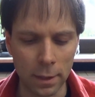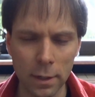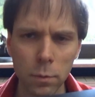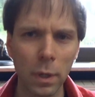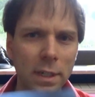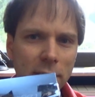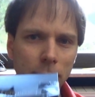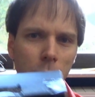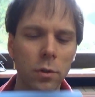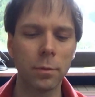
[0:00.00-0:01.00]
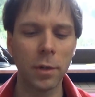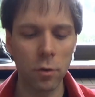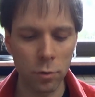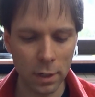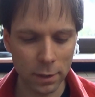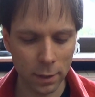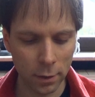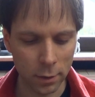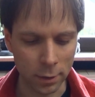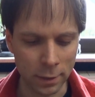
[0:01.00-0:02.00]
This one is supposed to be really
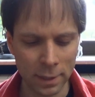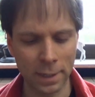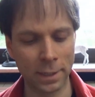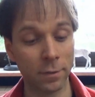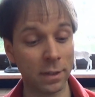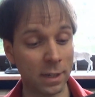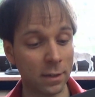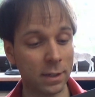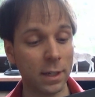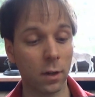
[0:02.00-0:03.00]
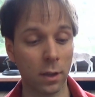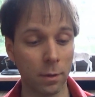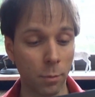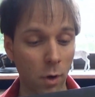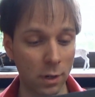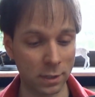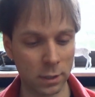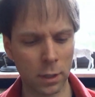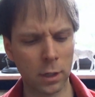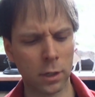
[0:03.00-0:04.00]
good. It even says here on the
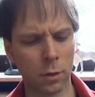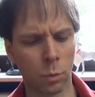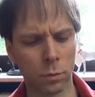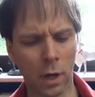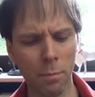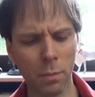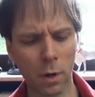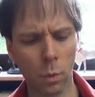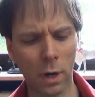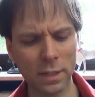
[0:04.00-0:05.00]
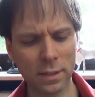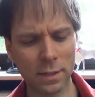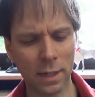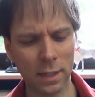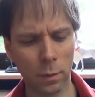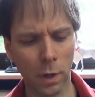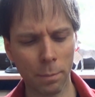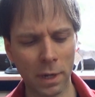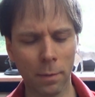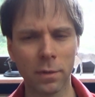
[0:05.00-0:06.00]
box, #1 selling
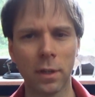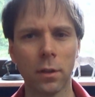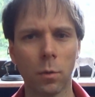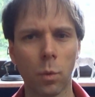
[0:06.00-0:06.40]
webcams in the